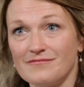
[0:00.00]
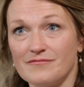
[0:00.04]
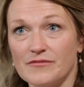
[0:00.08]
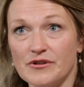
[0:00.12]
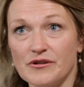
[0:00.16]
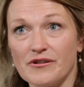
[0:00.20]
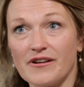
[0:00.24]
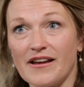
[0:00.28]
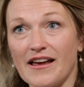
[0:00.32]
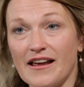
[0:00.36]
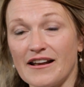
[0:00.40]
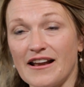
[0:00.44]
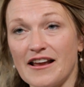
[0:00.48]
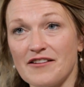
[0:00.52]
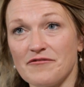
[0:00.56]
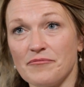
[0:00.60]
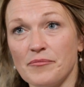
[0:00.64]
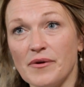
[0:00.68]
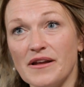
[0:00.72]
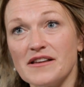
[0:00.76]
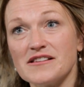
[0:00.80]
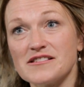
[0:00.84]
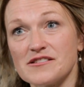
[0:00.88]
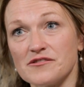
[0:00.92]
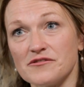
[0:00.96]
but you can have
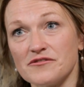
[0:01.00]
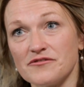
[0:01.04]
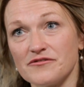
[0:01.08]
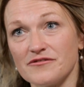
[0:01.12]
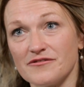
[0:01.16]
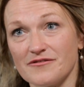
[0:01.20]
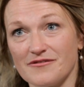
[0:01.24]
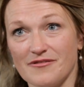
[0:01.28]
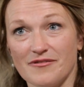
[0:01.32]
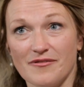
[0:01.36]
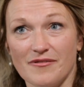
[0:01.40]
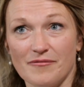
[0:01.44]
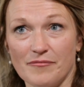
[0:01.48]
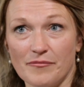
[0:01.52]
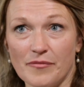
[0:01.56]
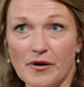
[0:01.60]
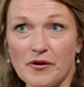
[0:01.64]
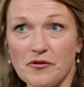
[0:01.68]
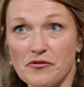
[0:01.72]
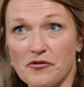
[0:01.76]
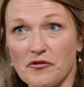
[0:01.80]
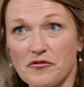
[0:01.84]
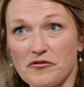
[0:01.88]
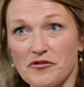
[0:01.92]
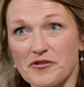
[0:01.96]
bits of
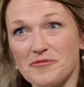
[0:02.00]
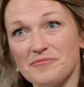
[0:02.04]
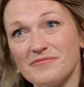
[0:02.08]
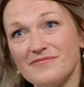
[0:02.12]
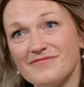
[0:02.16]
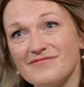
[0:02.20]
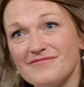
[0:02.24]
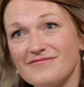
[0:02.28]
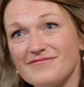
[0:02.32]
both of them.